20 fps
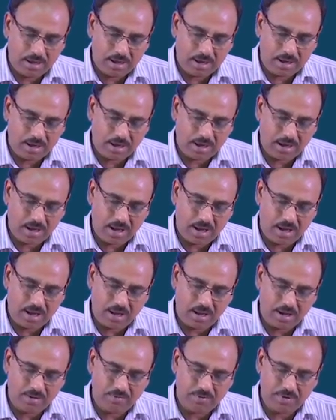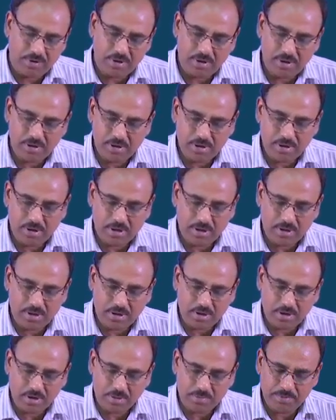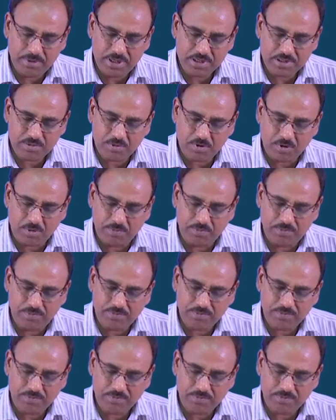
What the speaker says: a curve of this form.